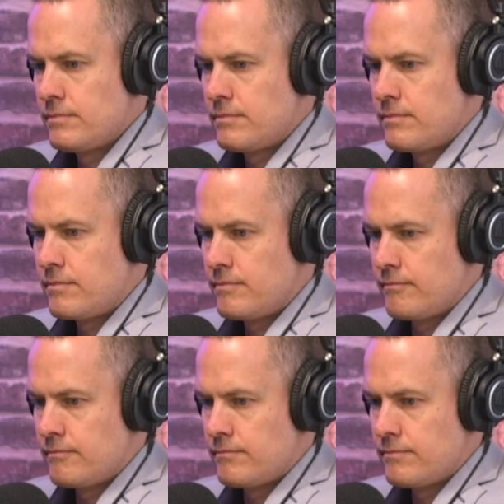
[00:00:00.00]

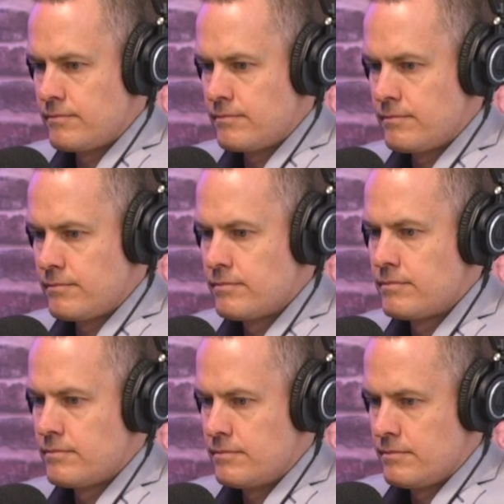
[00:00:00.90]

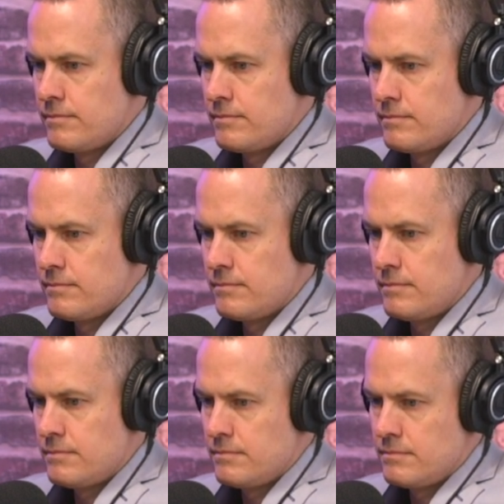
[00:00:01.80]

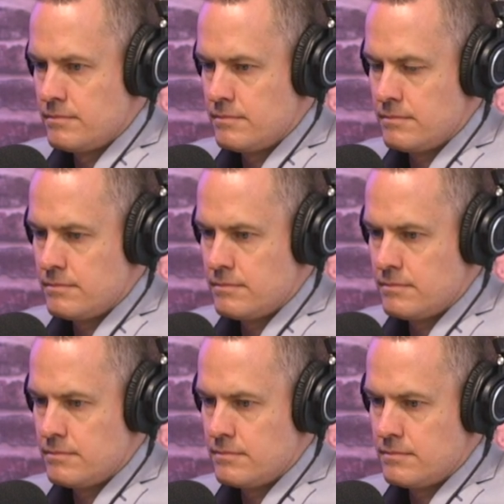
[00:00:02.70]

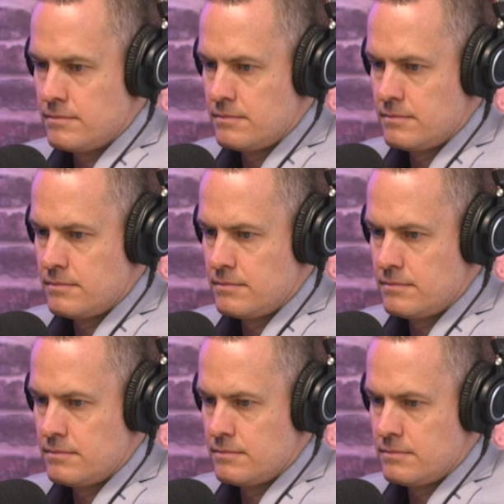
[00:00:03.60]

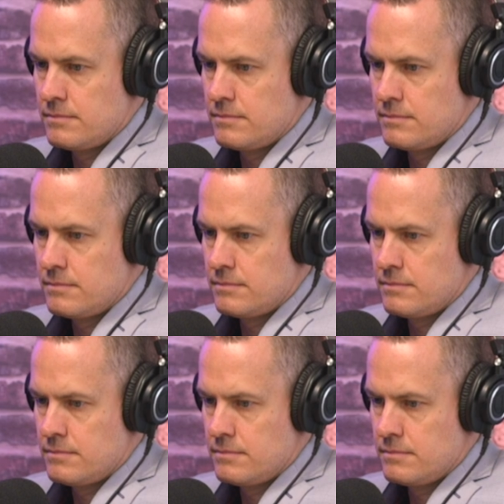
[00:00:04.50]

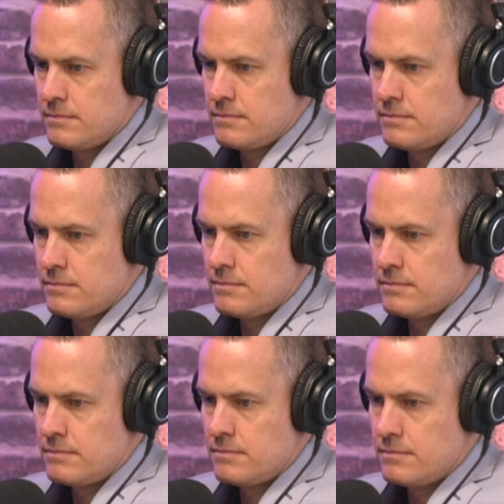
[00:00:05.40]

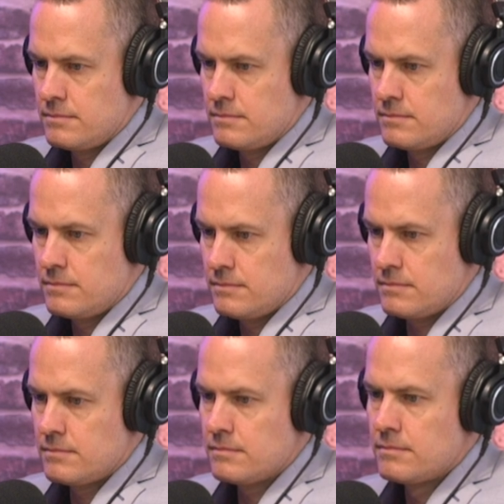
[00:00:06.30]

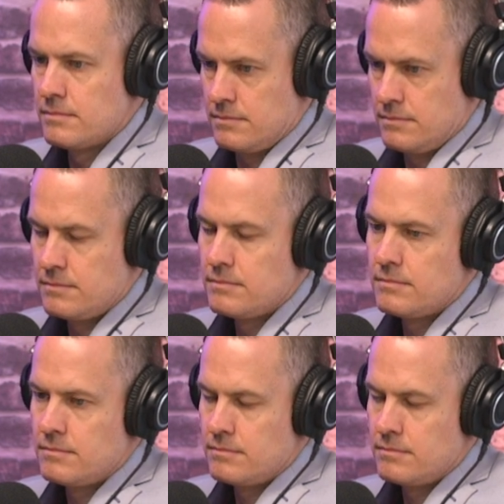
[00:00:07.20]
The person shown says nothing.